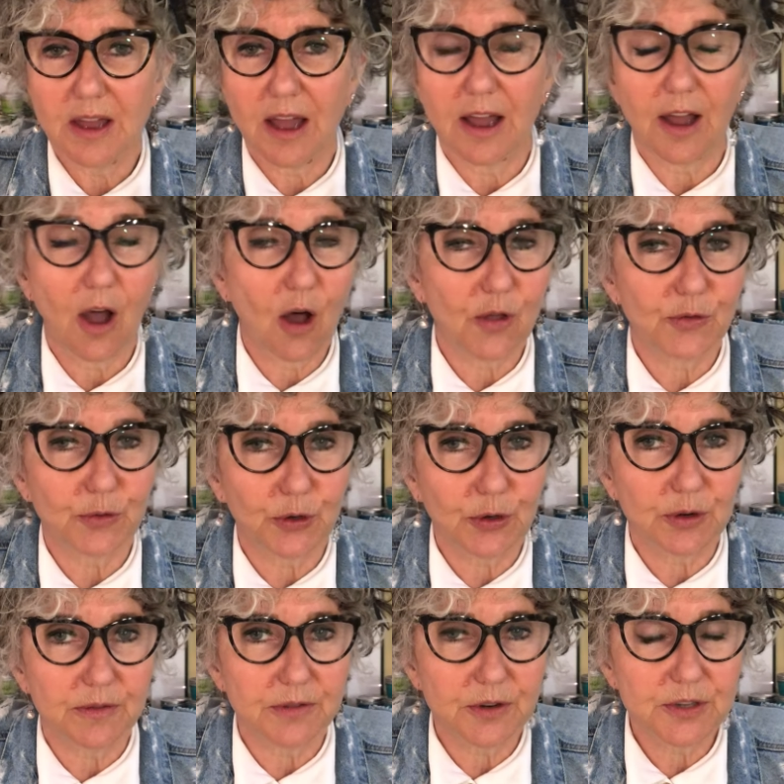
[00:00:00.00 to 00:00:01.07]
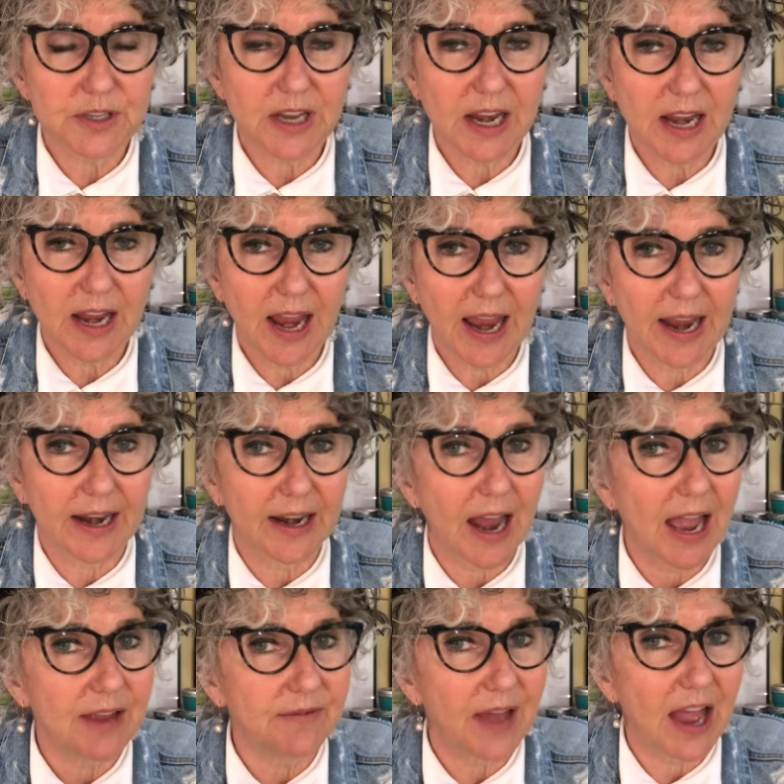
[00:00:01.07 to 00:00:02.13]
uh, all through university, and
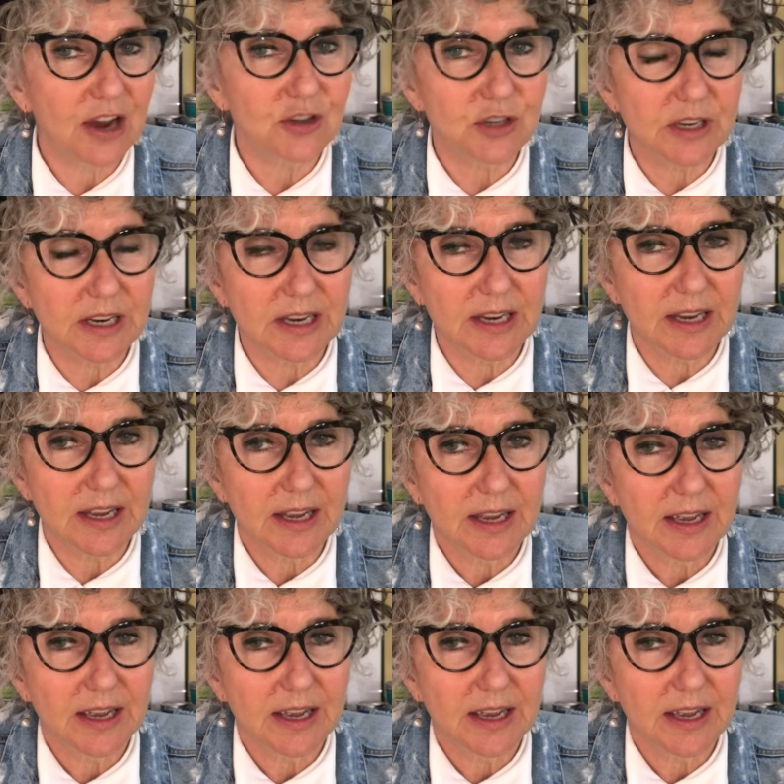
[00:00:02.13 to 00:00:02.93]
I've actually